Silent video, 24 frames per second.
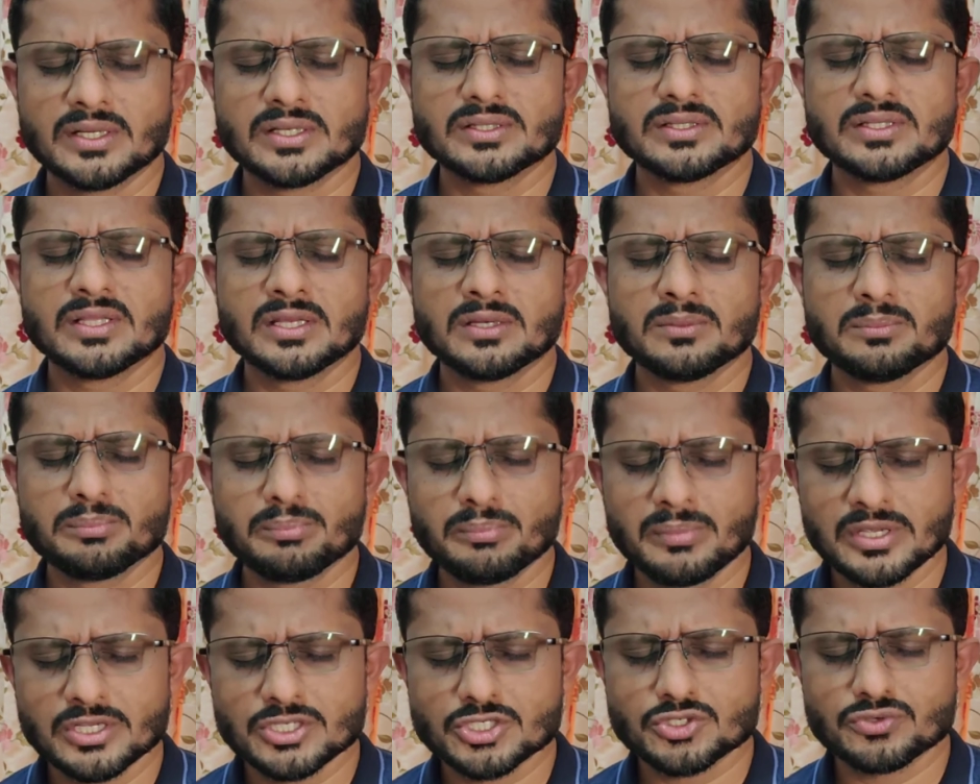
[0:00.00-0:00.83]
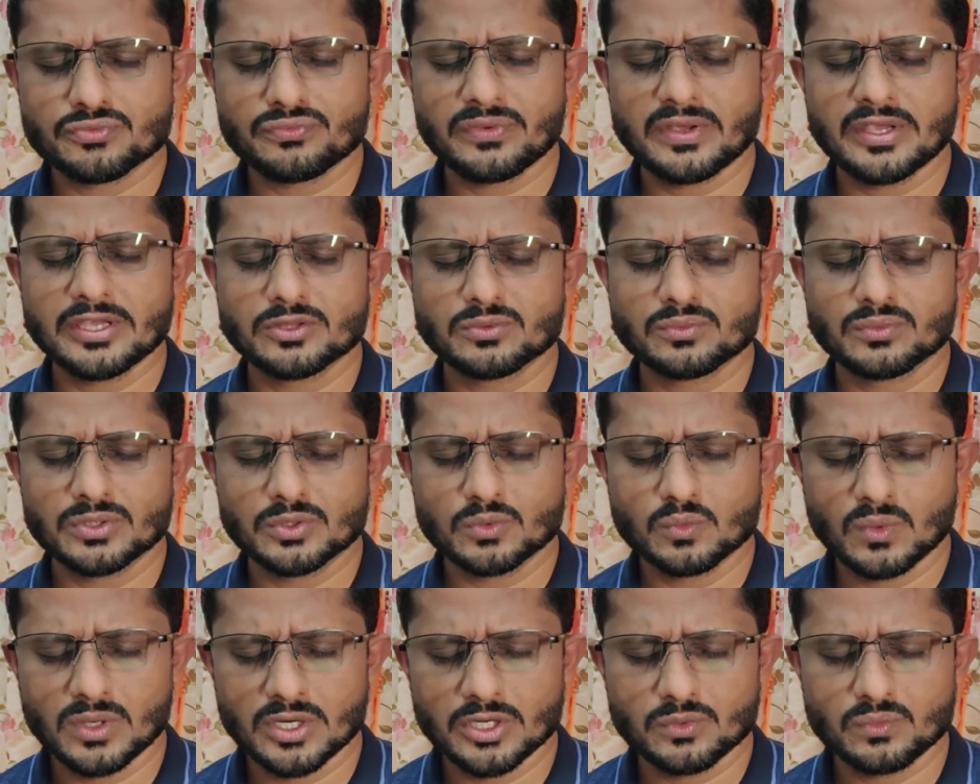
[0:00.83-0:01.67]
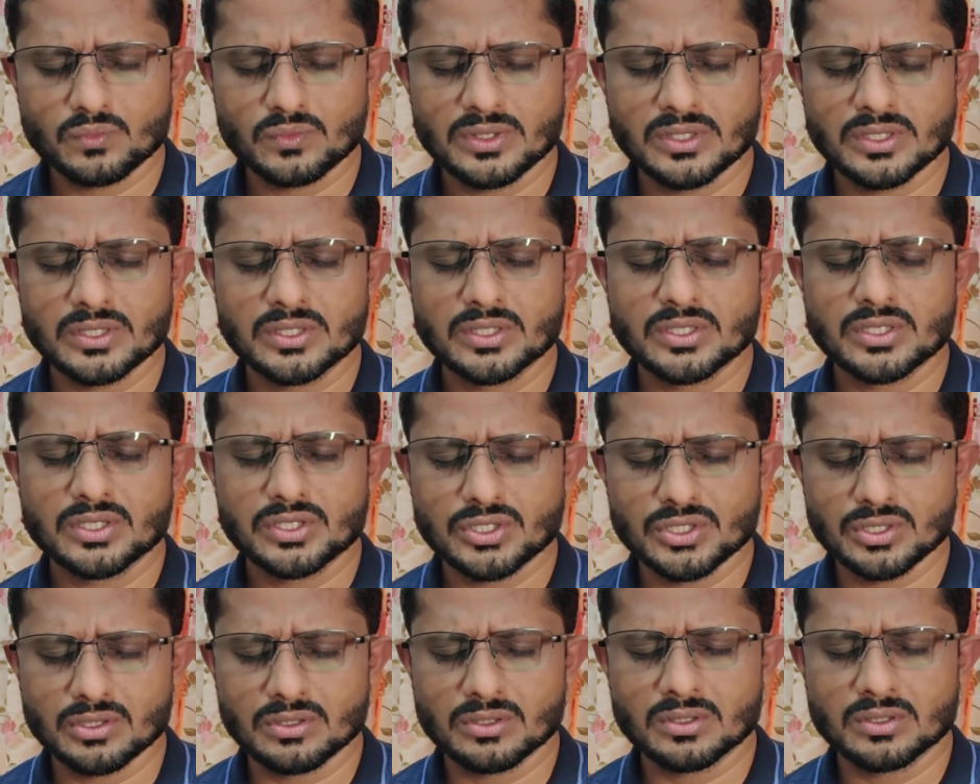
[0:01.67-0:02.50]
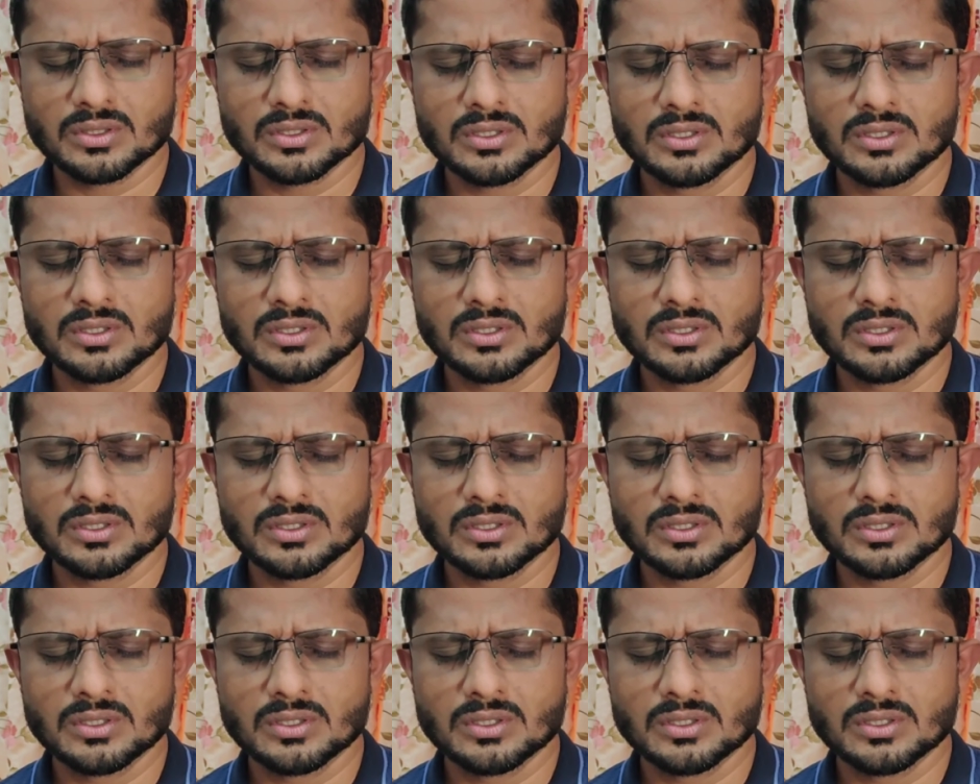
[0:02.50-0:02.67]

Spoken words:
and then mix faith with what we hear.